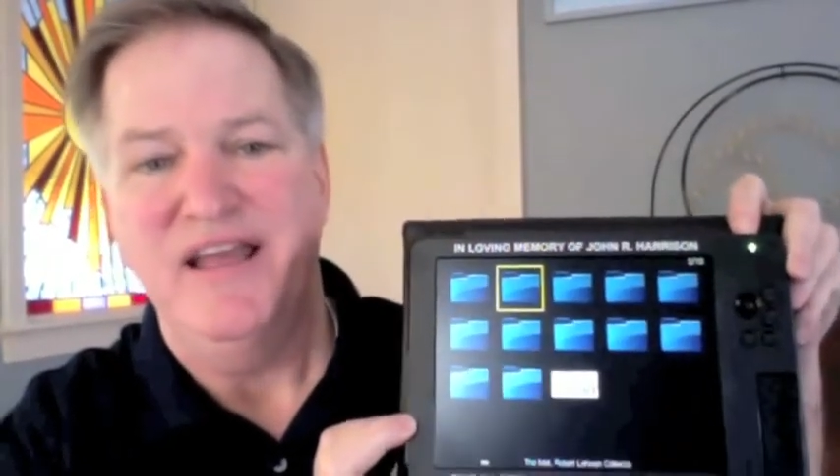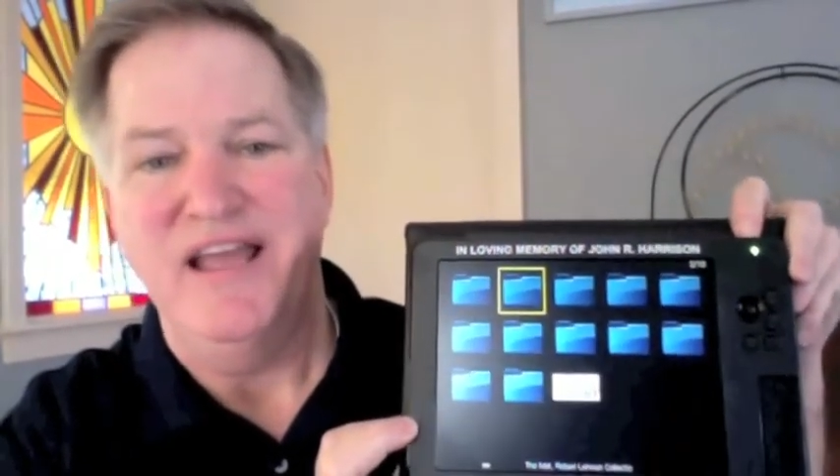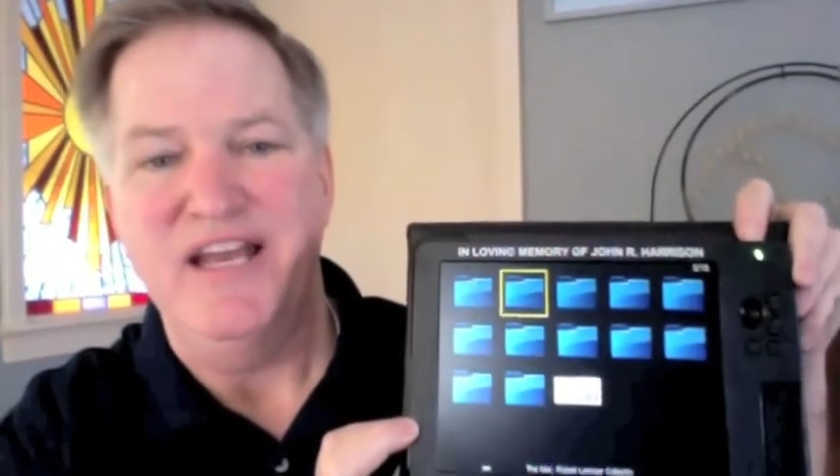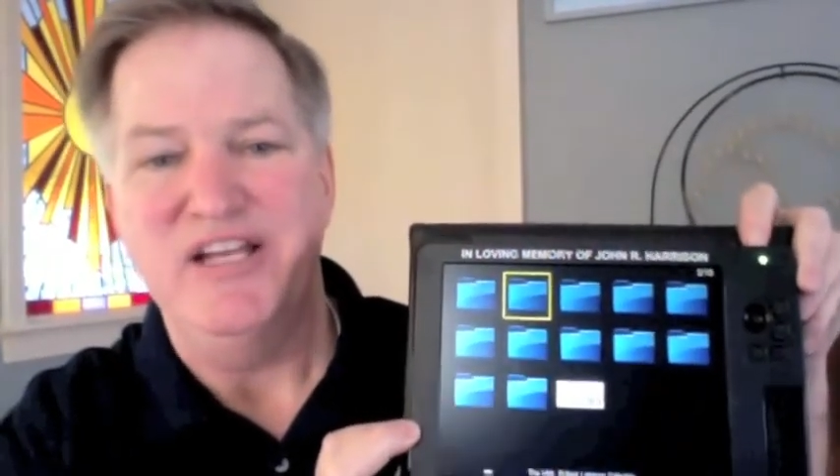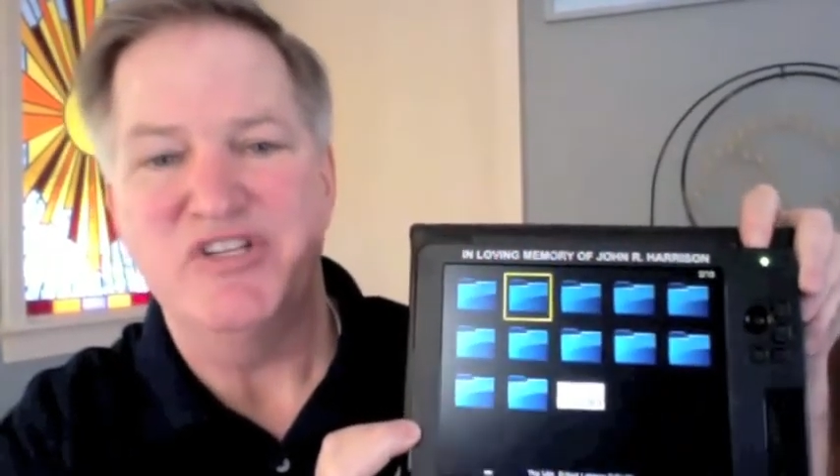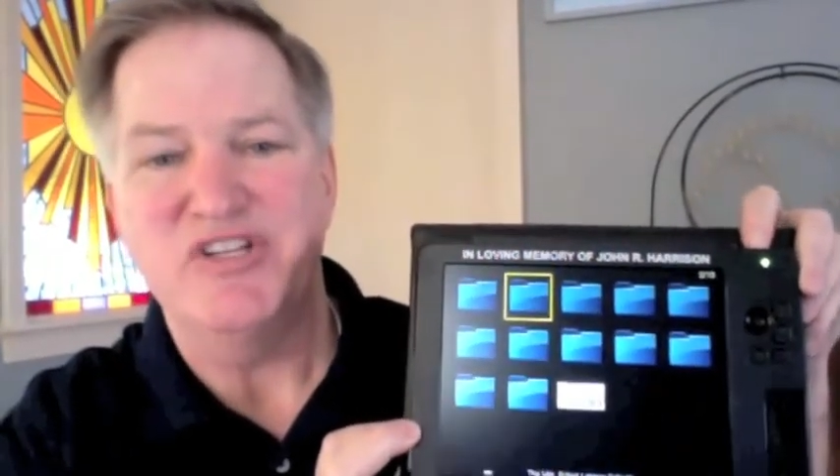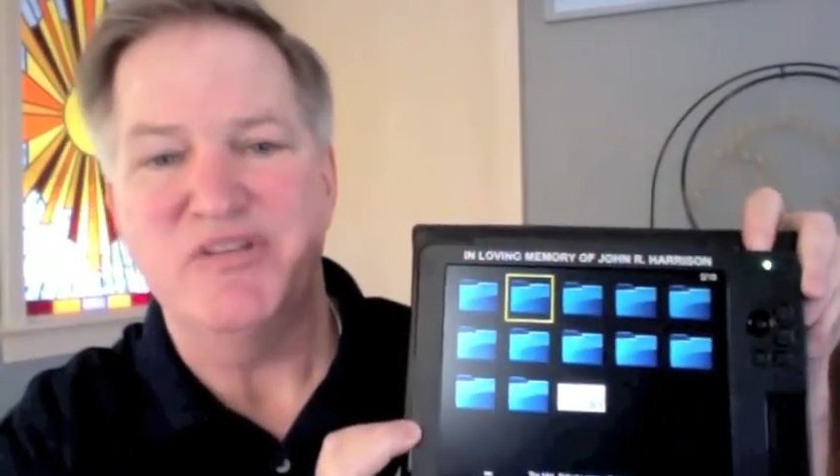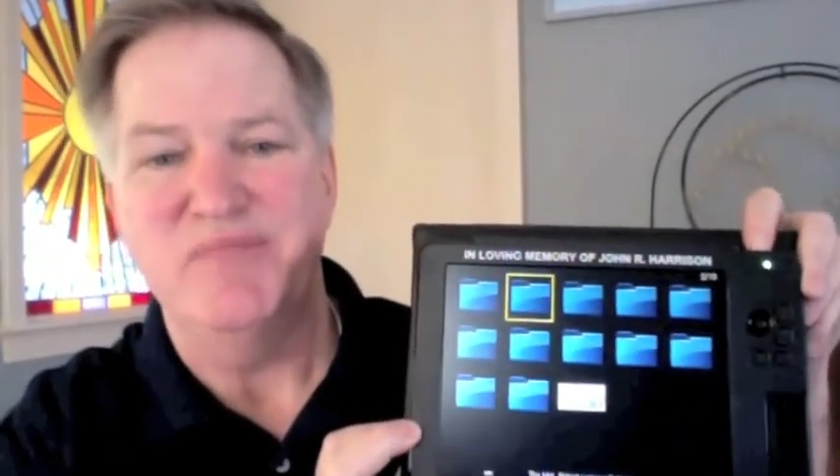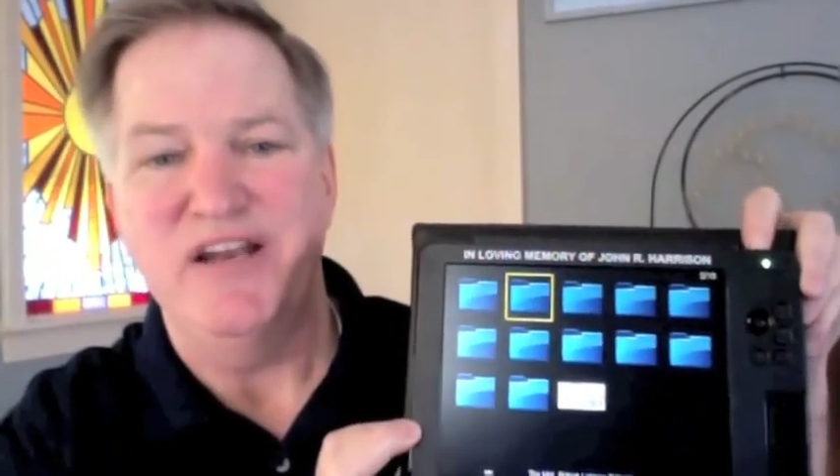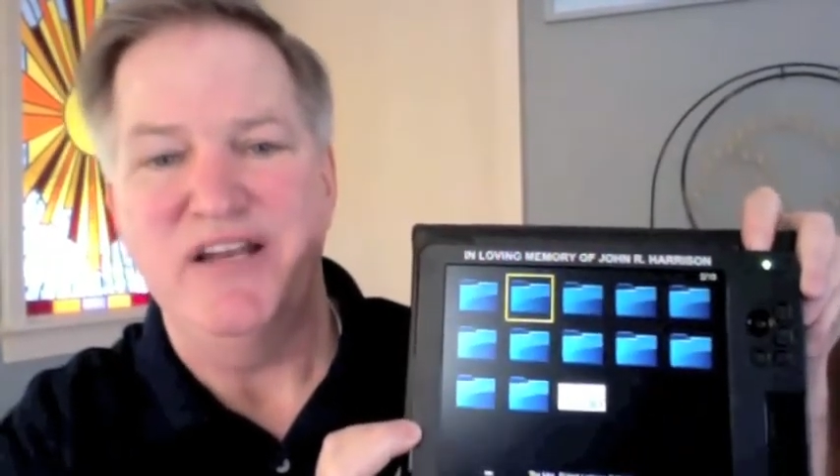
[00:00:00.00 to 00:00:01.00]
and in just a
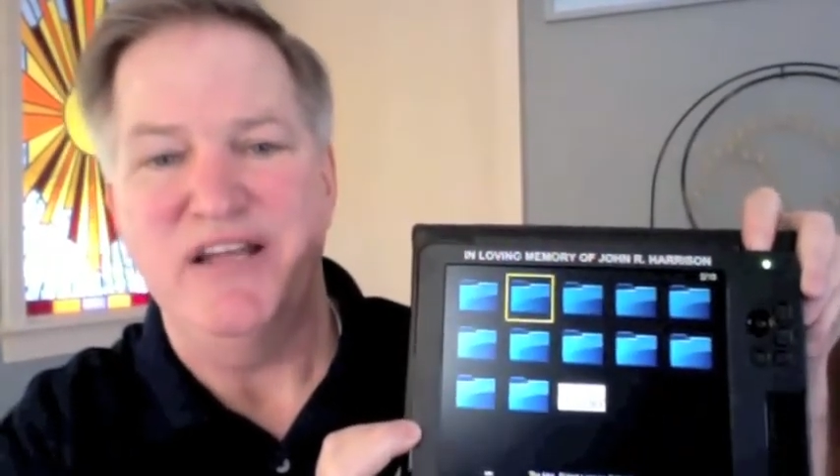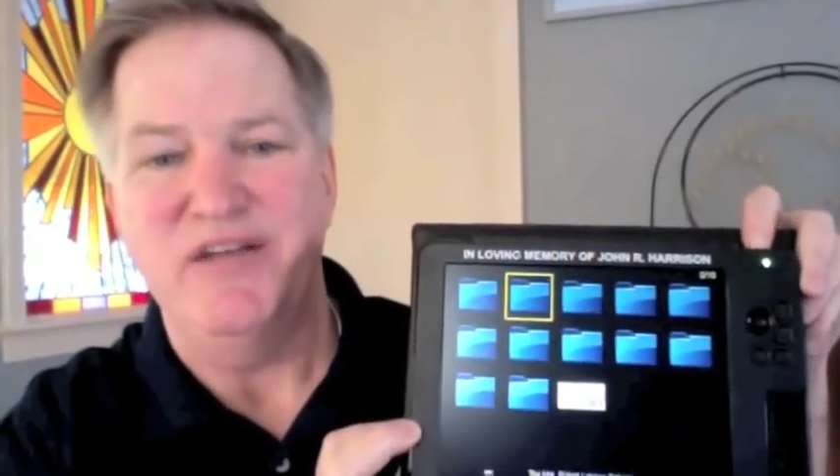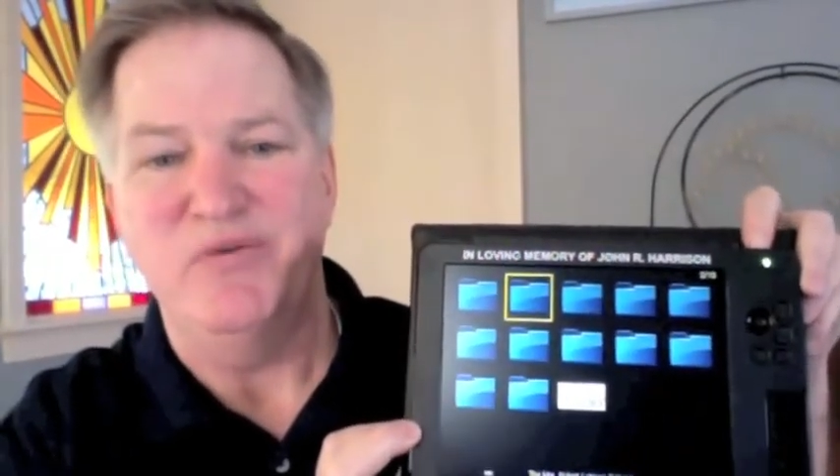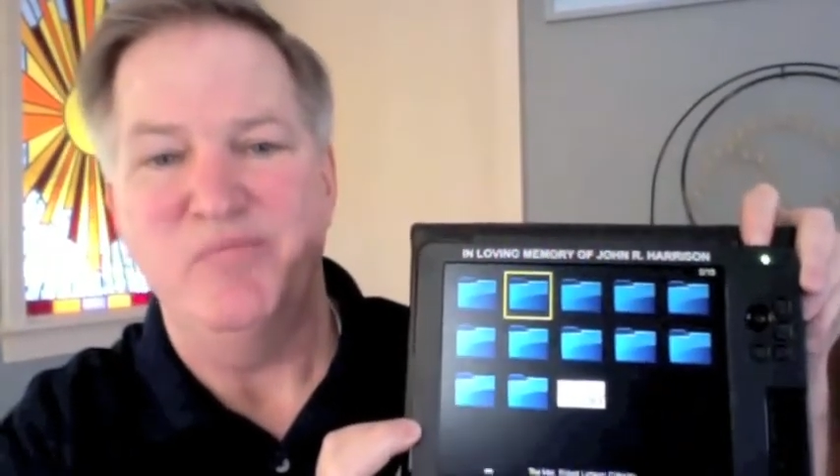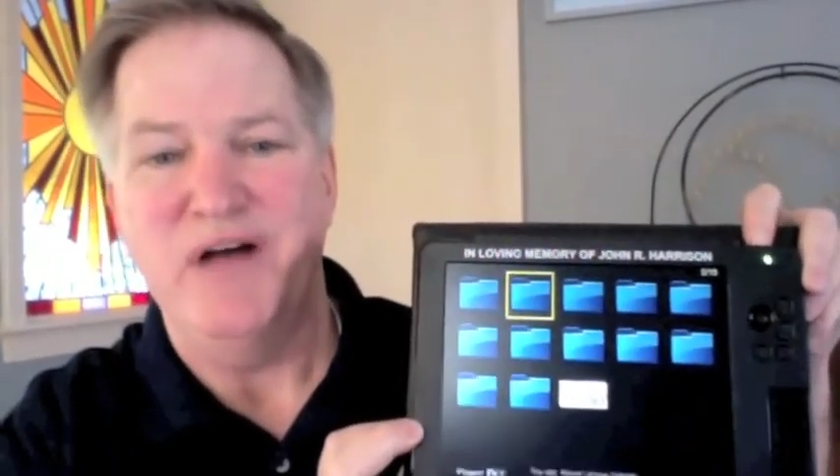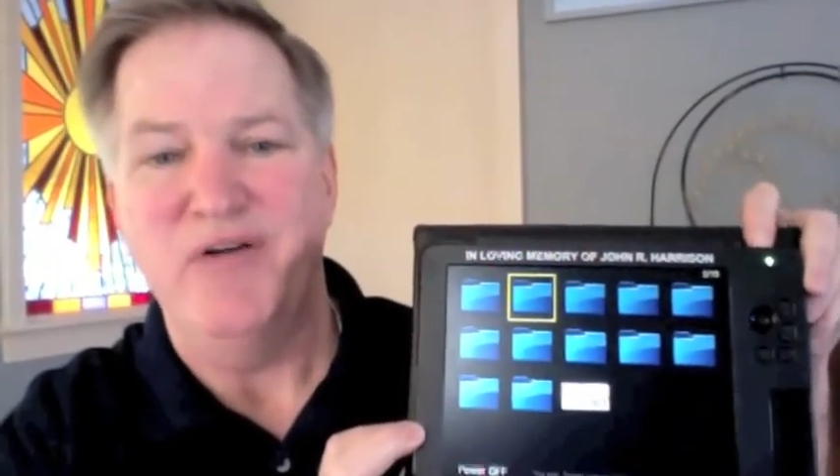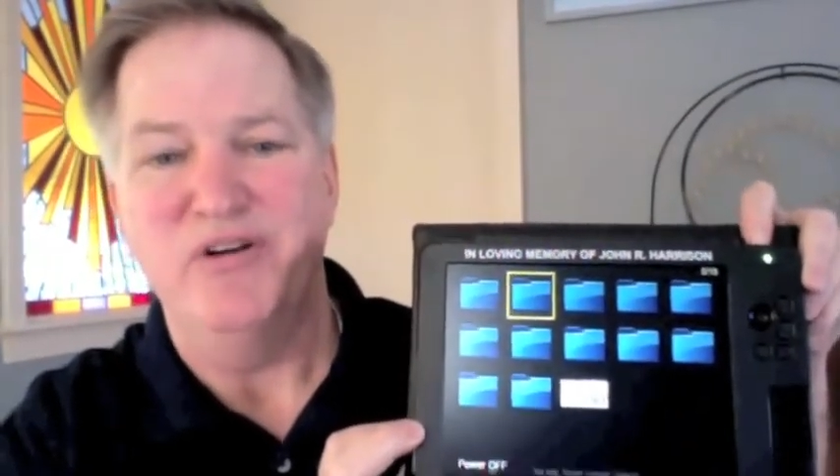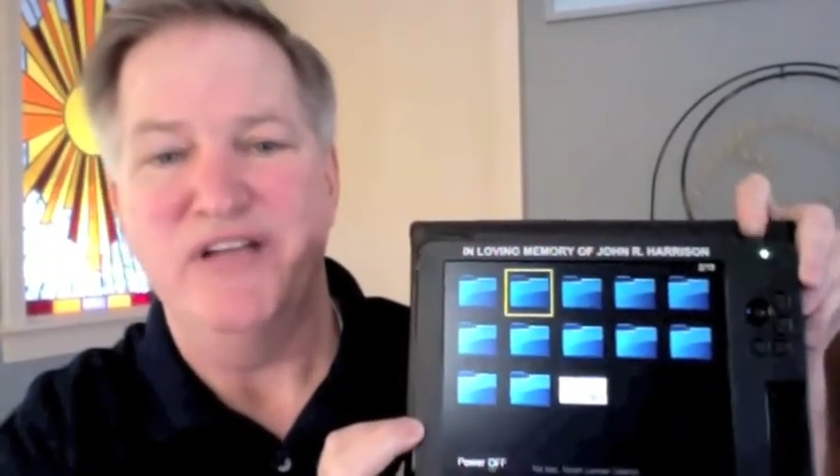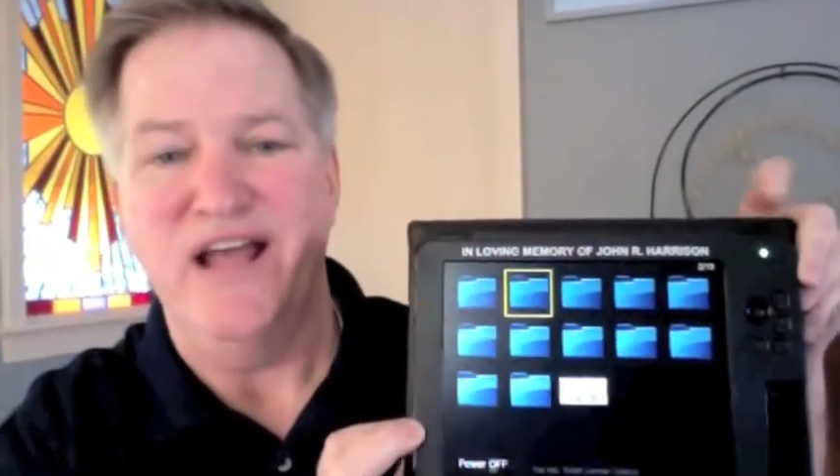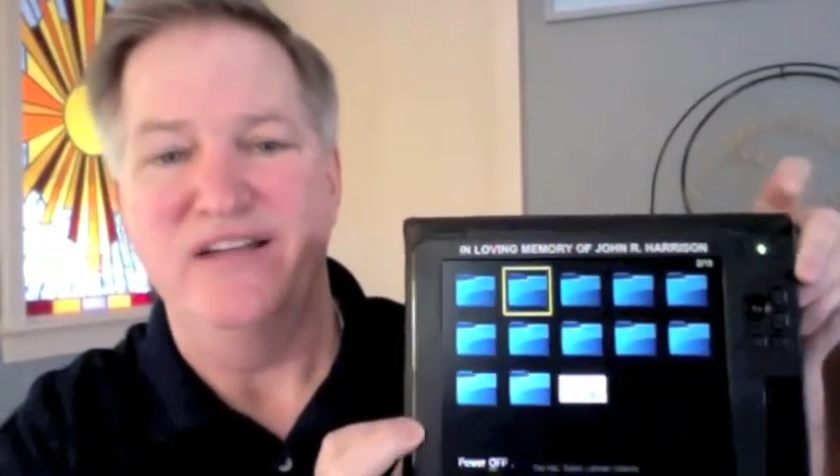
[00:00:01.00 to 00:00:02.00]
minute it will
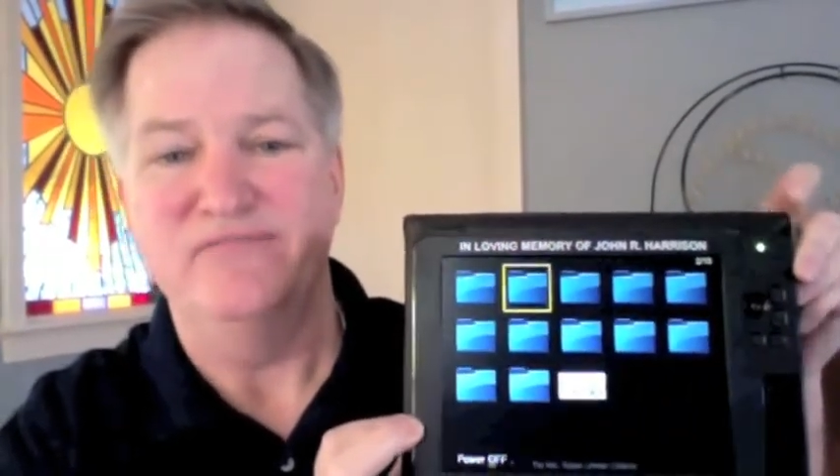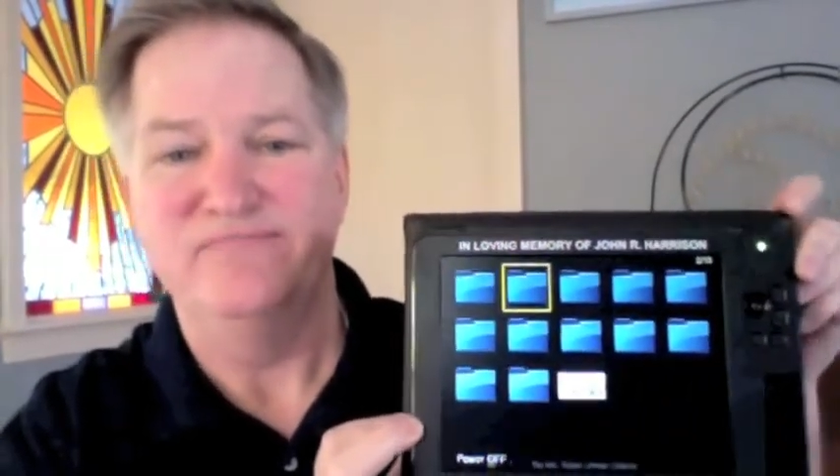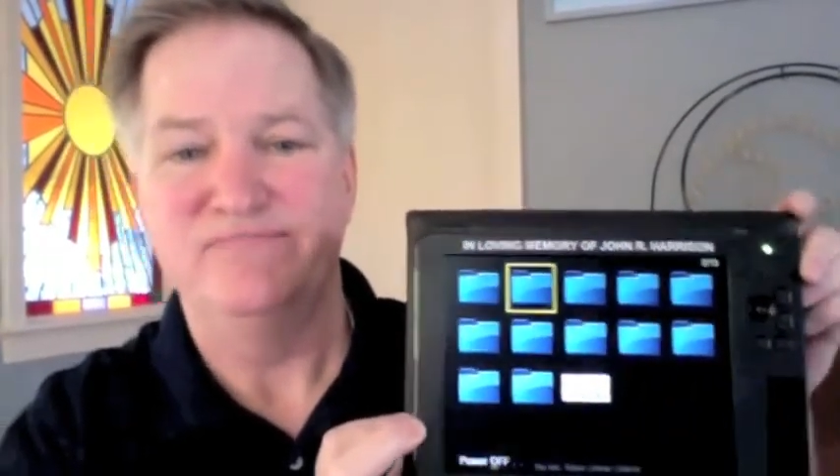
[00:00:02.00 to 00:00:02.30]
power down.